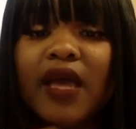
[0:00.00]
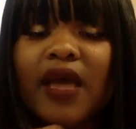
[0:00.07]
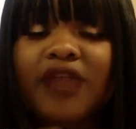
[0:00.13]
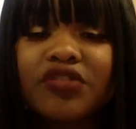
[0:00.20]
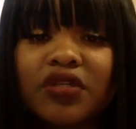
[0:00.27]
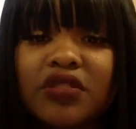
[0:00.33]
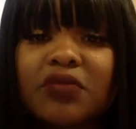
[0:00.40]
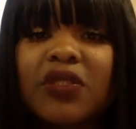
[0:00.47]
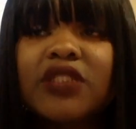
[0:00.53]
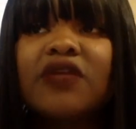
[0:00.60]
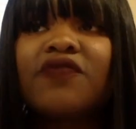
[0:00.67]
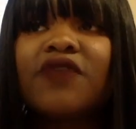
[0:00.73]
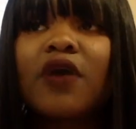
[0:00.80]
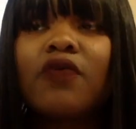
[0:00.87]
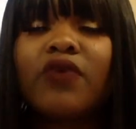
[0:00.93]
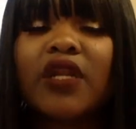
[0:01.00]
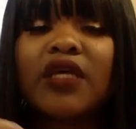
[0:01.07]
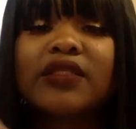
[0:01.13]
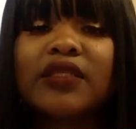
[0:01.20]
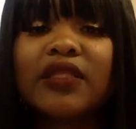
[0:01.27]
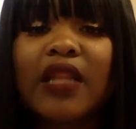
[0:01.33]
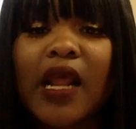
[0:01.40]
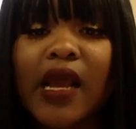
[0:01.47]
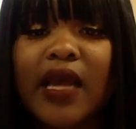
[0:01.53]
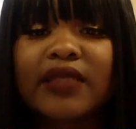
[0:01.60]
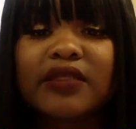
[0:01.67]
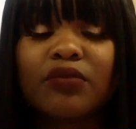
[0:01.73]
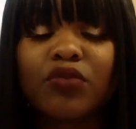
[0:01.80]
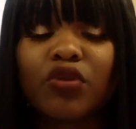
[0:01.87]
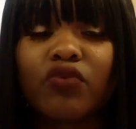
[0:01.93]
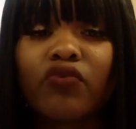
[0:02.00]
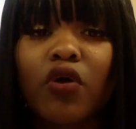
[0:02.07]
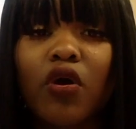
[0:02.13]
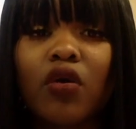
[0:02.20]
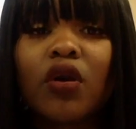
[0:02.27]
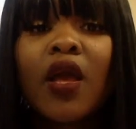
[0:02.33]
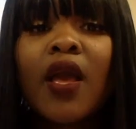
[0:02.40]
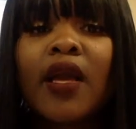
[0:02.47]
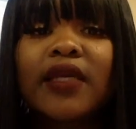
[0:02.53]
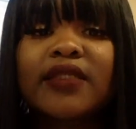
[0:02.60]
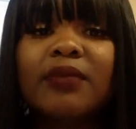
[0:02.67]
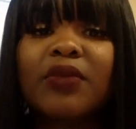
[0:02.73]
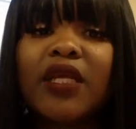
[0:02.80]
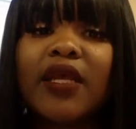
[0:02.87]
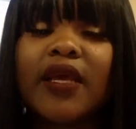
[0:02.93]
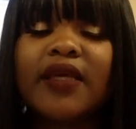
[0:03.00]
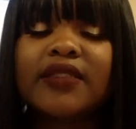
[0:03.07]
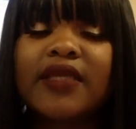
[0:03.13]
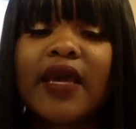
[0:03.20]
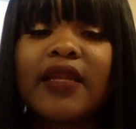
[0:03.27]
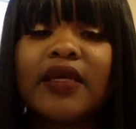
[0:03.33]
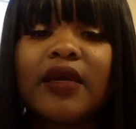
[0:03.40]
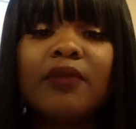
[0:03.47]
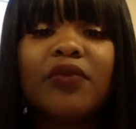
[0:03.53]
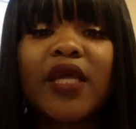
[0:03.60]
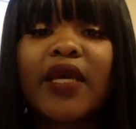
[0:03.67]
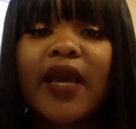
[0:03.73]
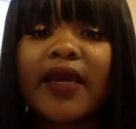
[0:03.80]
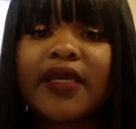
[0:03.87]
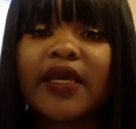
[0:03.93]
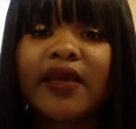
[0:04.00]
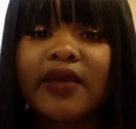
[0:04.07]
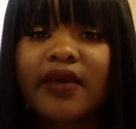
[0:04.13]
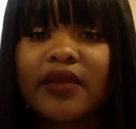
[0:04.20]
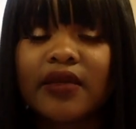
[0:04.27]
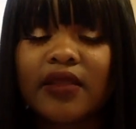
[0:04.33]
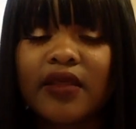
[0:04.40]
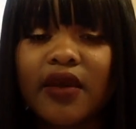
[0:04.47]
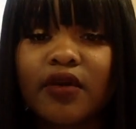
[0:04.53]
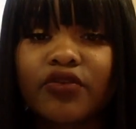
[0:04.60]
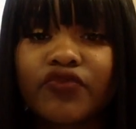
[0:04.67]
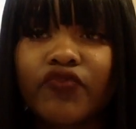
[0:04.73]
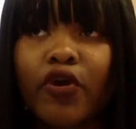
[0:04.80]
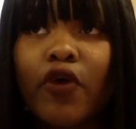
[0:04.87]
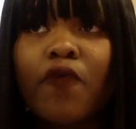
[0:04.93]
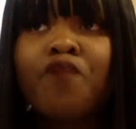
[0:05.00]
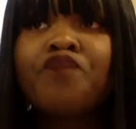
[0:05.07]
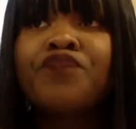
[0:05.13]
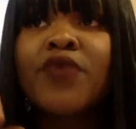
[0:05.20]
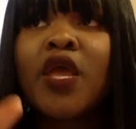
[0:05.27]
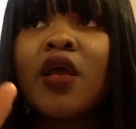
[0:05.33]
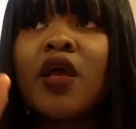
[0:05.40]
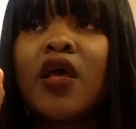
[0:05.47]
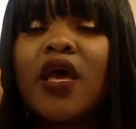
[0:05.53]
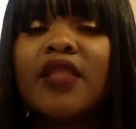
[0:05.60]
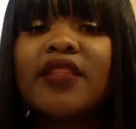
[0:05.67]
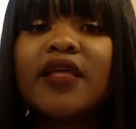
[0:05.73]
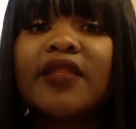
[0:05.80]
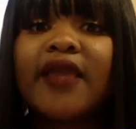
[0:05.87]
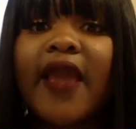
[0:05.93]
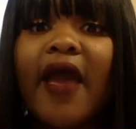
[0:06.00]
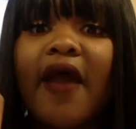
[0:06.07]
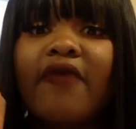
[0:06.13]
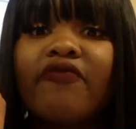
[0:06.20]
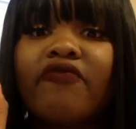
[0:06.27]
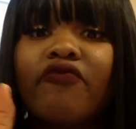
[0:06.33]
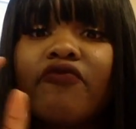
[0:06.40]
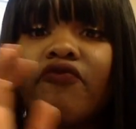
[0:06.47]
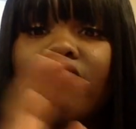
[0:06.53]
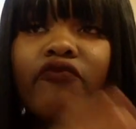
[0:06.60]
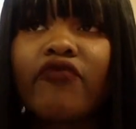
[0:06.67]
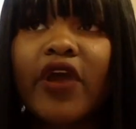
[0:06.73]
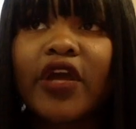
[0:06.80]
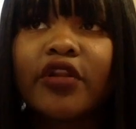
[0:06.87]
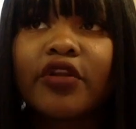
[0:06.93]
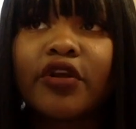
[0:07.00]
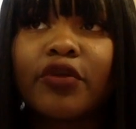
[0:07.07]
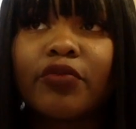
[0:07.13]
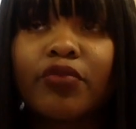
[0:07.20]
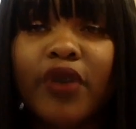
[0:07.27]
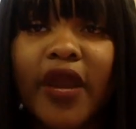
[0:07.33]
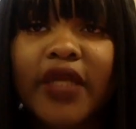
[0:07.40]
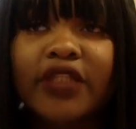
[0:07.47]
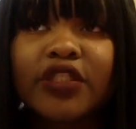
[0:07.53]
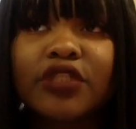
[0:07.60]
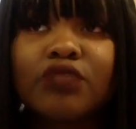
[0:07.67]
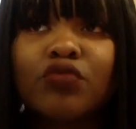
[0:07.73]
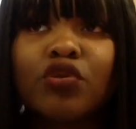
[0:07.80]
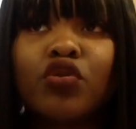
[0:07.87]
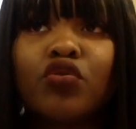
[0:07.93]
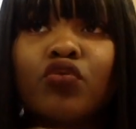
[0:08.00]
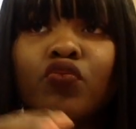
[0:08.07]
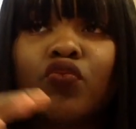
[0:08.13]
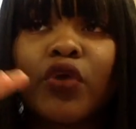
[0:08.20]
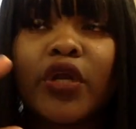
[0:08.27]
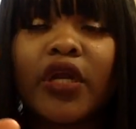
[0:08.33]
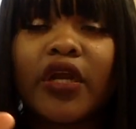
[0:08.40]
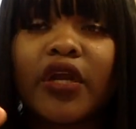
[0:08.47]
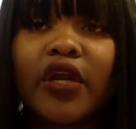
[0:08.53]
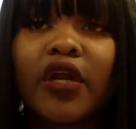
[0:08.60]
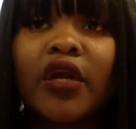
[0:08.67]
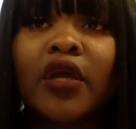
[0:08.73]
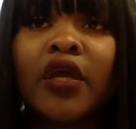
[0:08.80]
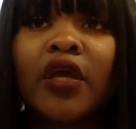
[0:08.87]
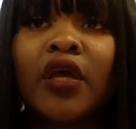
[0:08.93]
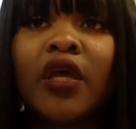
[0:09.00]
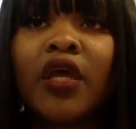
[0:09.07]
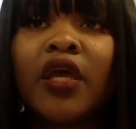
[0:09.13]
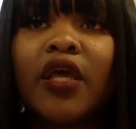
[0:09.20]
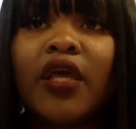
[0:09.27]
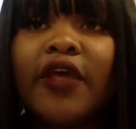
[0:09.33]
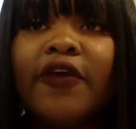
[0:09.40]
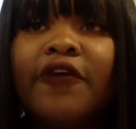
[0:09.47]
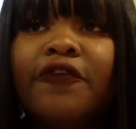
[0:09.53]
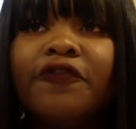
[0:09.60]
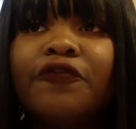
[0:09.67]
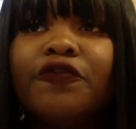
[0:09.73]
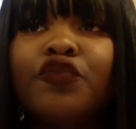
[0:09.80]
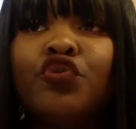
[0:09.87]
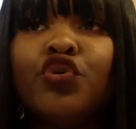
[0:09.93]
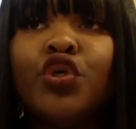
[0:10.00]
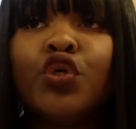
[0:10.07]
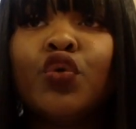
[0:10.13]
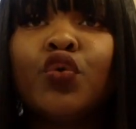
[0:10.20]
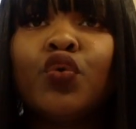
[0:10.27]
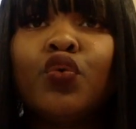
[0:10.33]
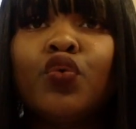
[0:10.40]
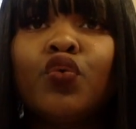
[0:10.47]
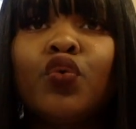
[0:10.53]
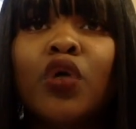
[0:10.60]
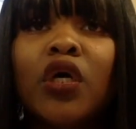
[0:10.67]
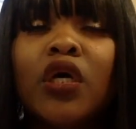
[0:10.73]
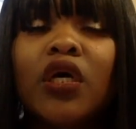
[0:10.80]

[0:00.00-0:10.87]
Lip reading: I stress myself out when I see that I got something wrong, because I'm getting anxiety. I'm like, I can't get anything else wrong. And then they have regular practice mode, where if you